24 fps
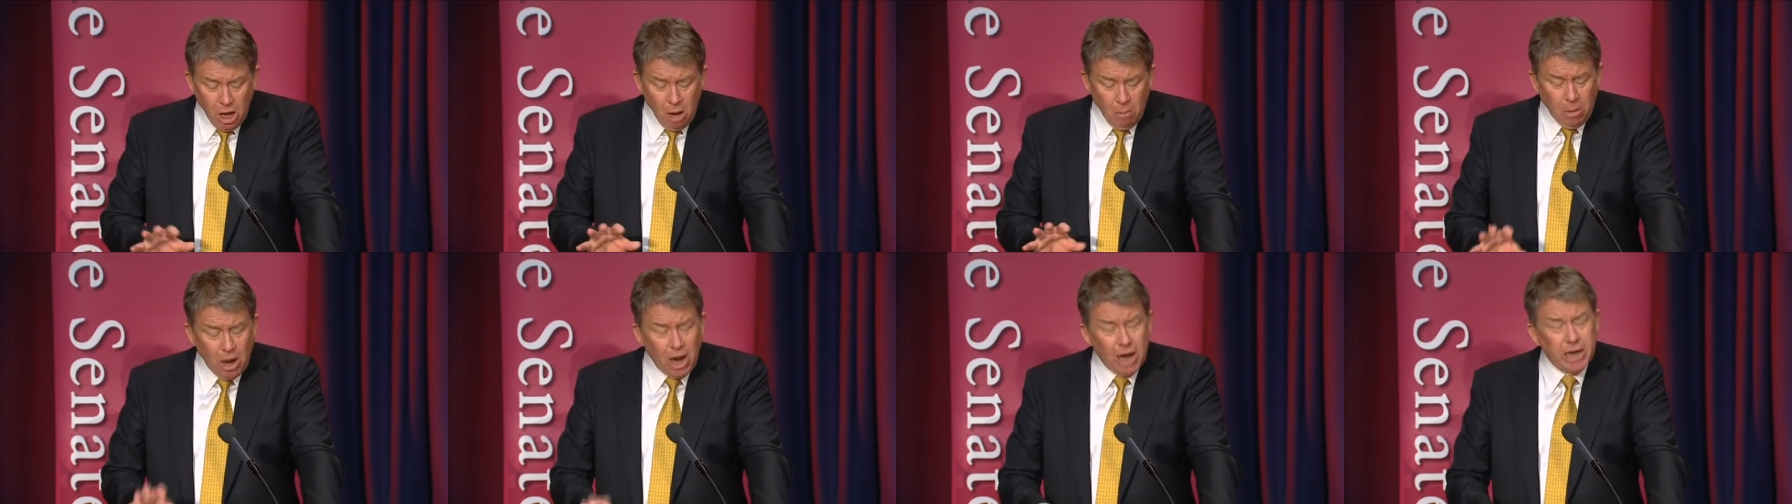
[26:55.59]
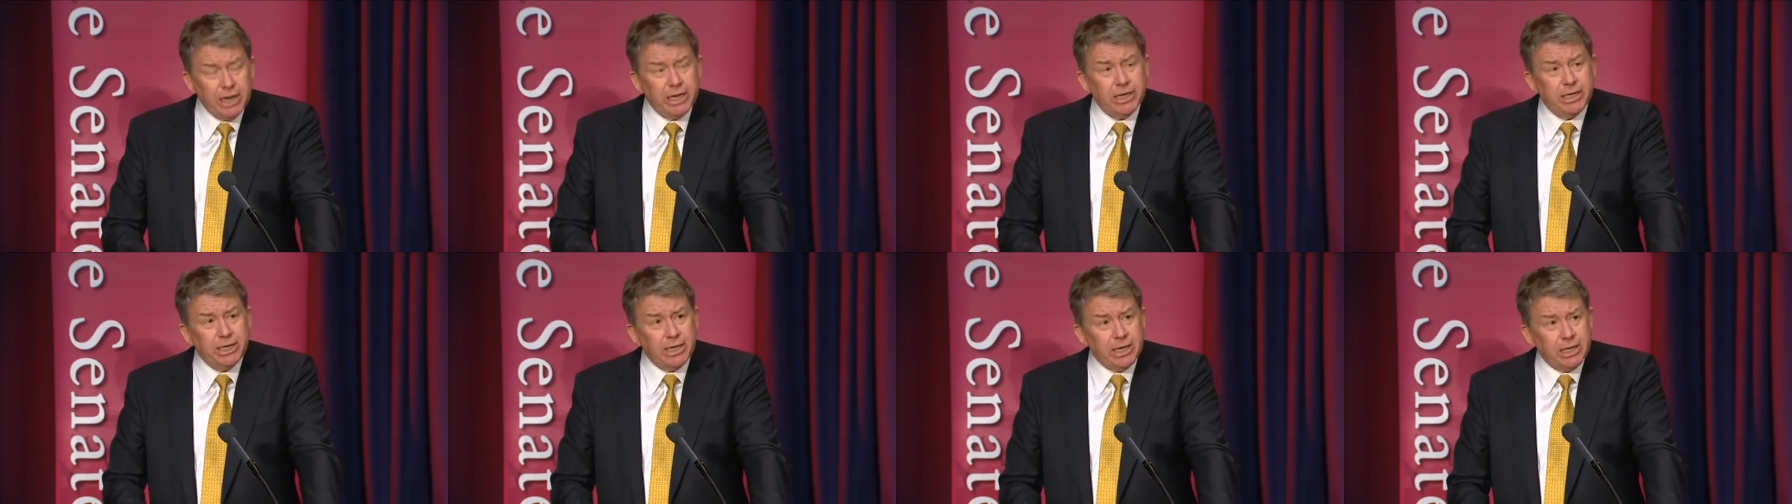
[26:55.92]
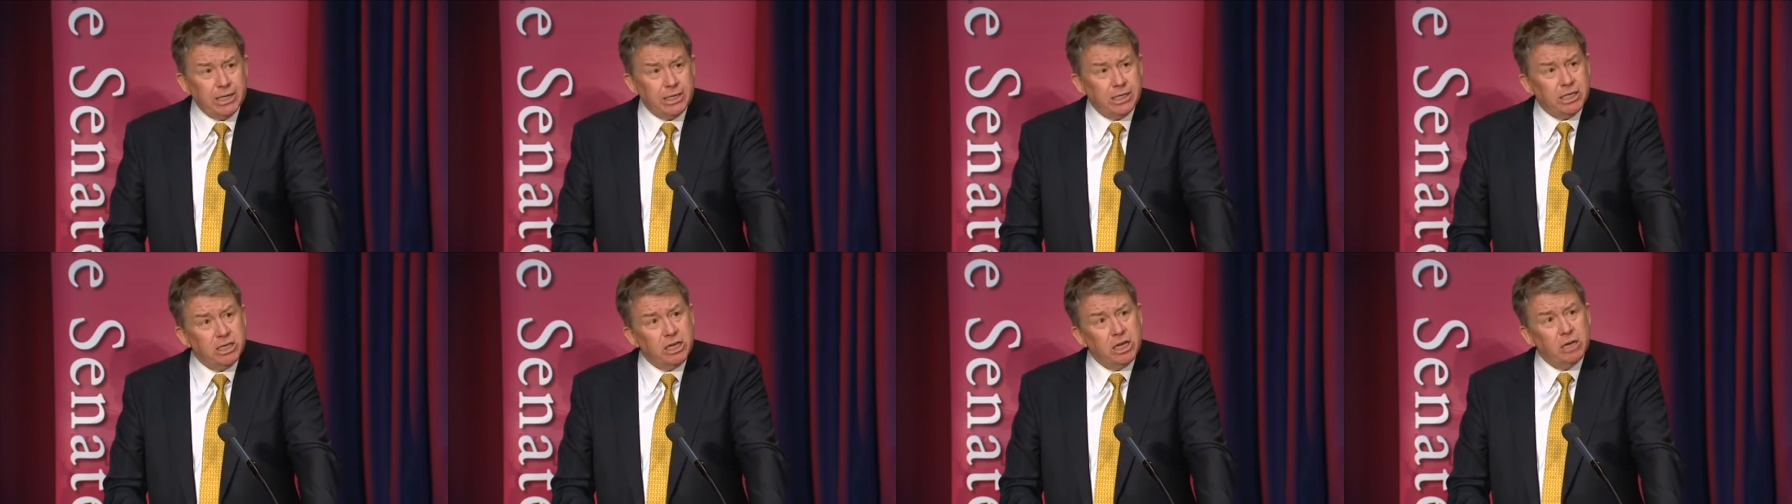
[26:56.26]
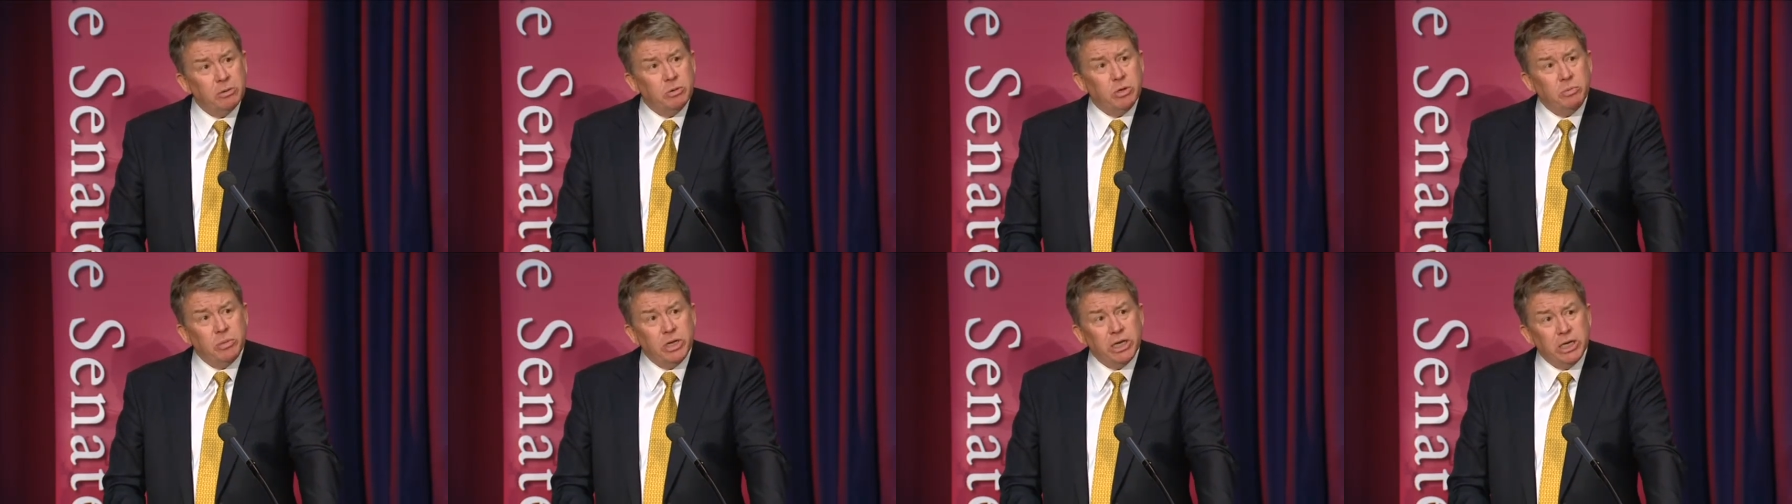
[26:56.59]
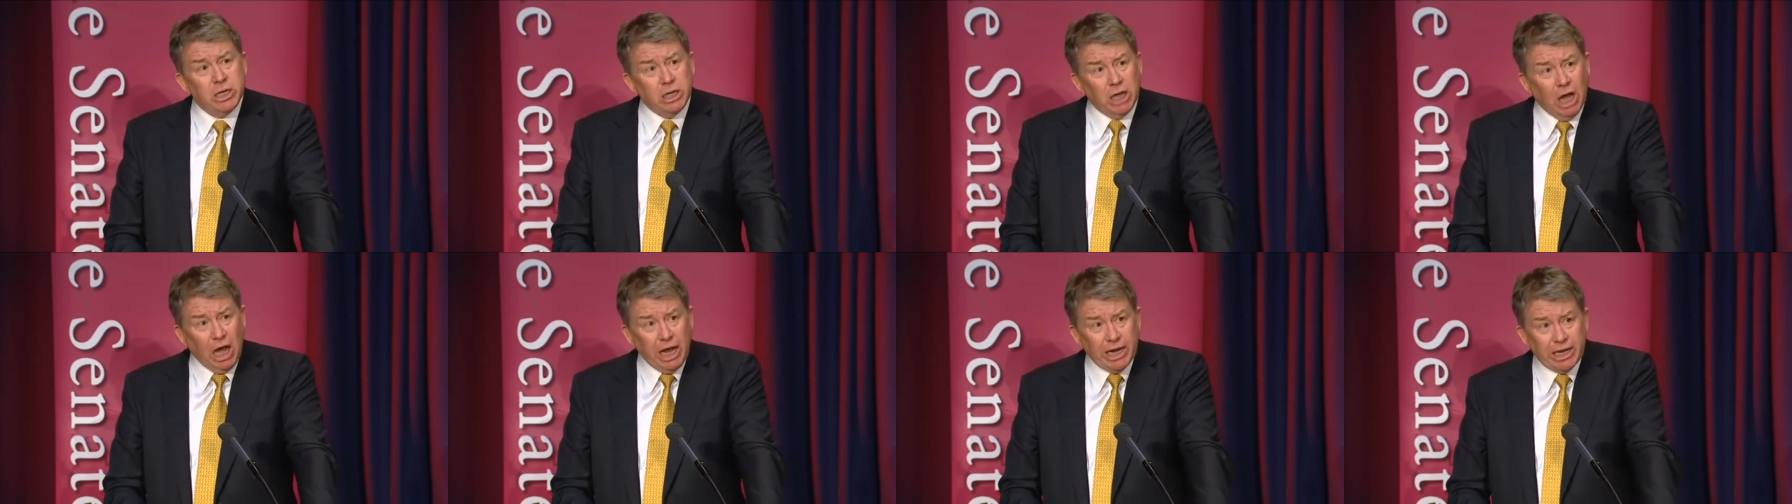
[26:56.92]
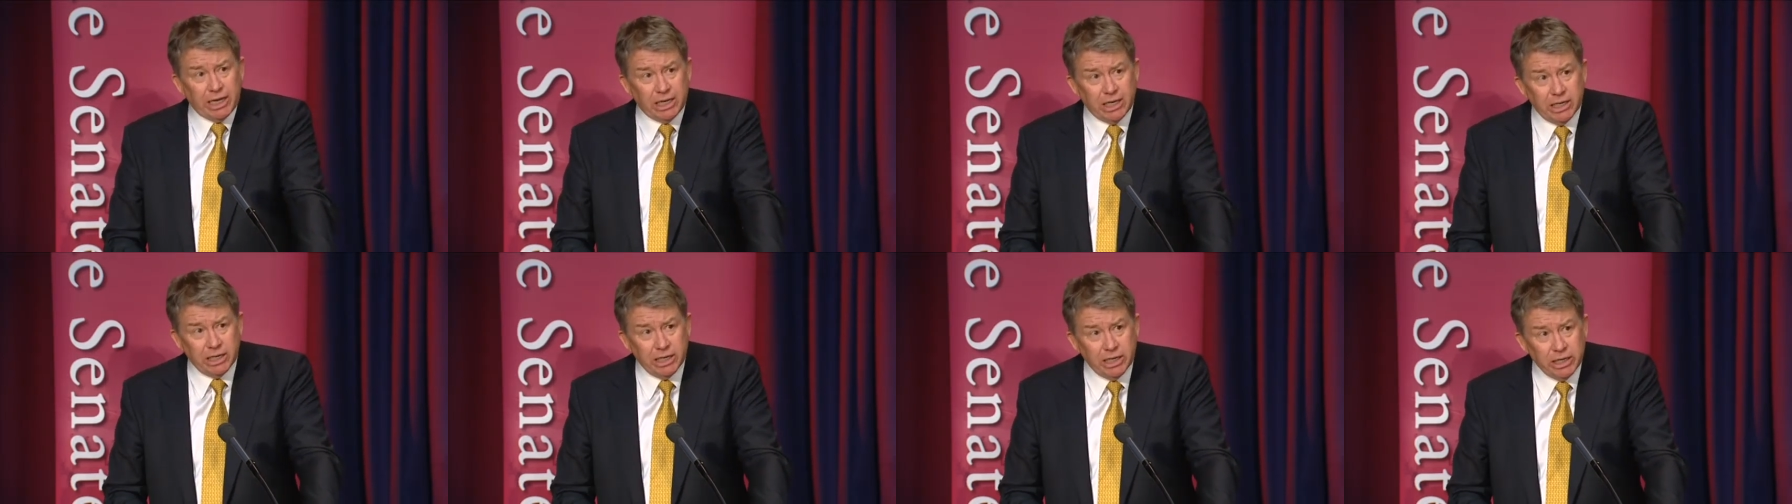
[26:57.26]
but it does seem to me
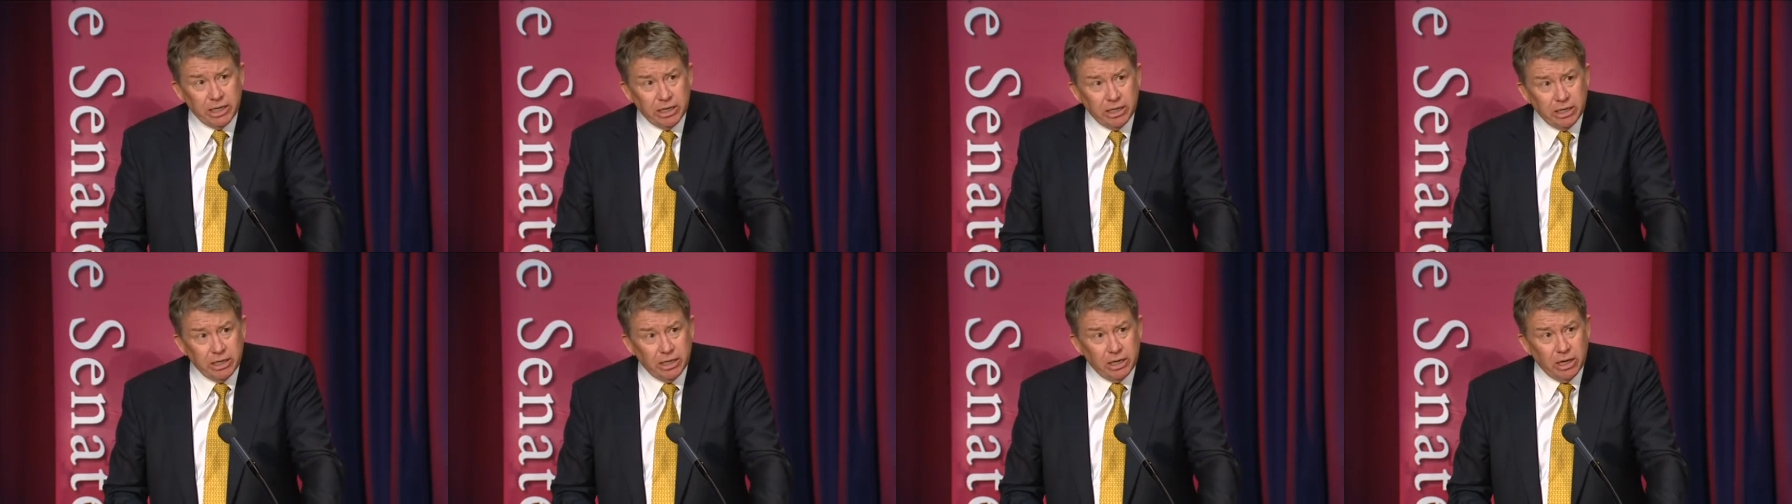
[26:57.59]
likely